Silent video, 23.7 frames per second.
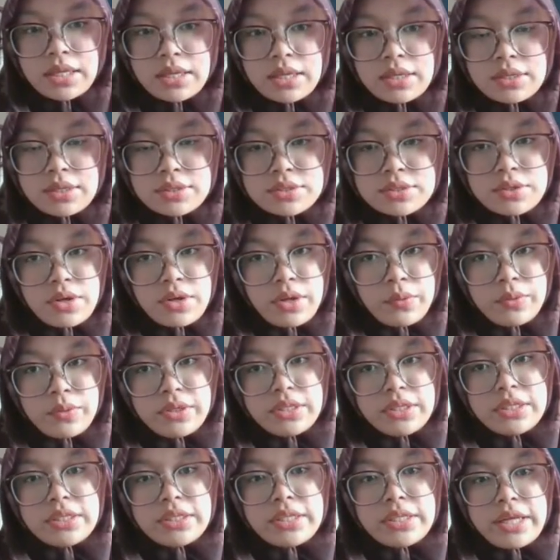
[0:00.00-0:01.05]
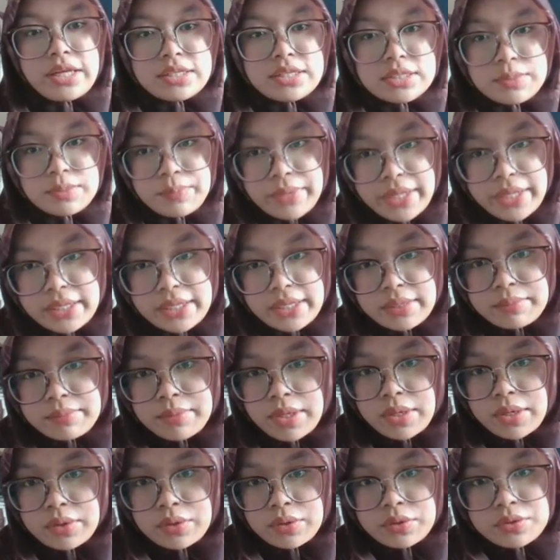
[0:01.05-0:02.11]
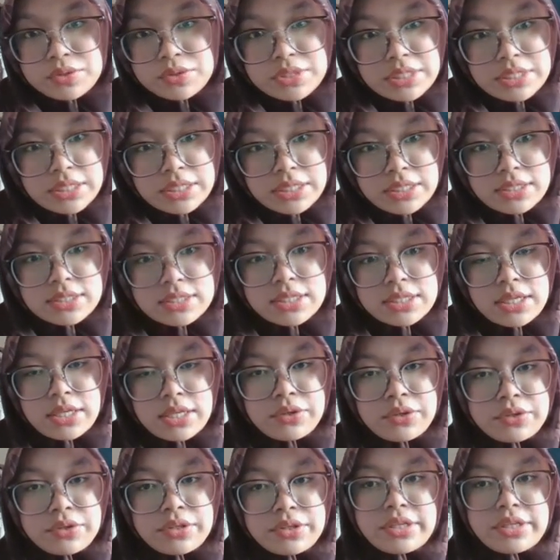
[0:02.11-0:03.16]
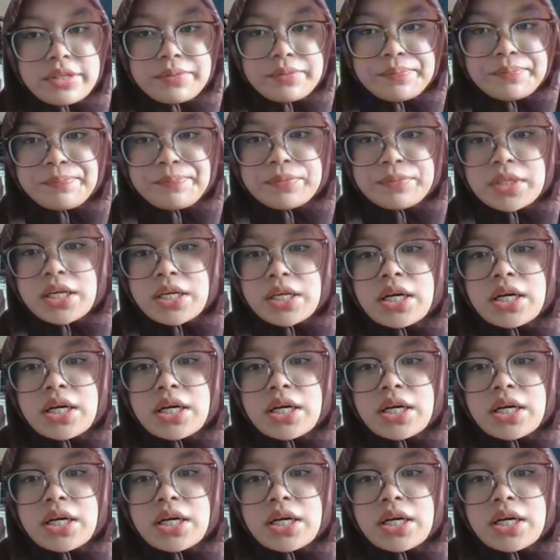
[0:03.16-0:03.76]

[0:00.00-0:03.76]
So I will explain about Kruskal's algorithm.